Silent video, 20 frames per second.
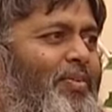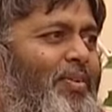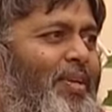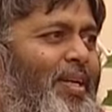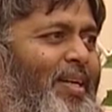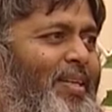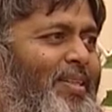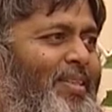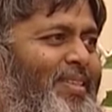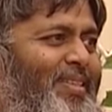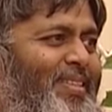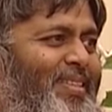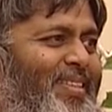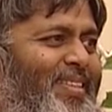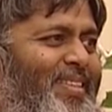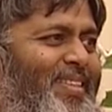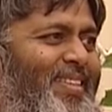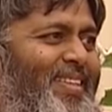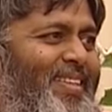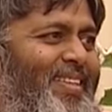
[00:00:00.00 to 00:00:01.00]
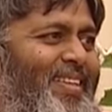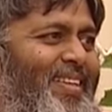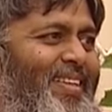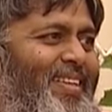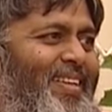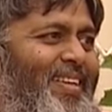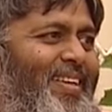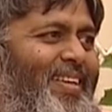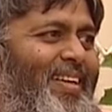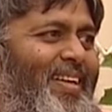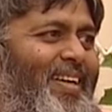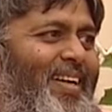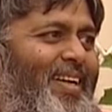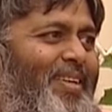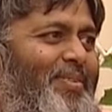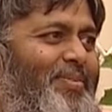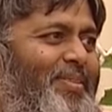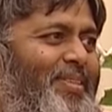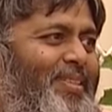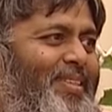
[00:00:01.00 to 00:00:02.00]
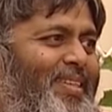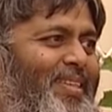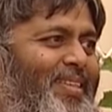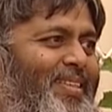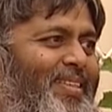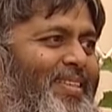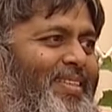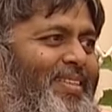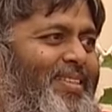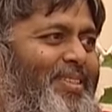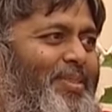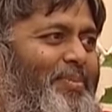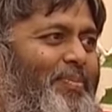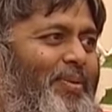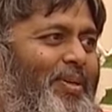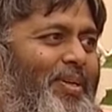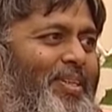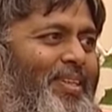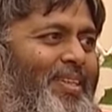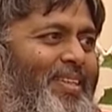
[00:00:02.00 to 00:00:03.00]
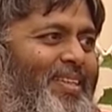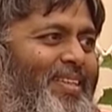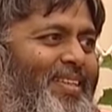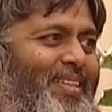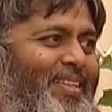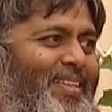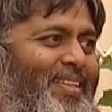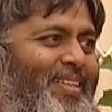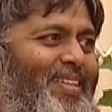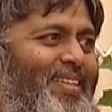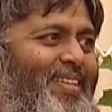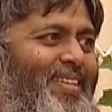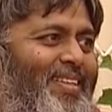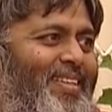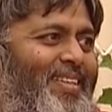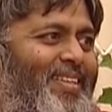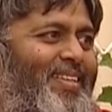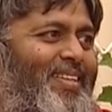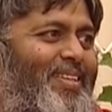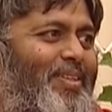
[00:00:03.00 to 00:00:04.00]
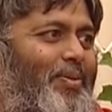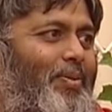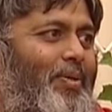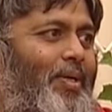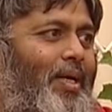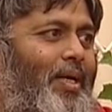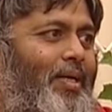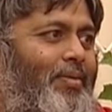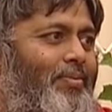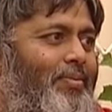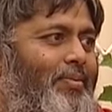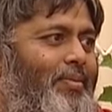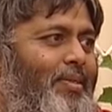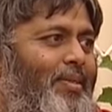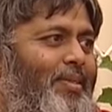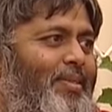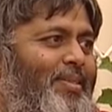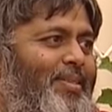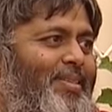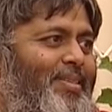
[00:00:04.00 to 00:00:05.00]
of light and I have created this body to have the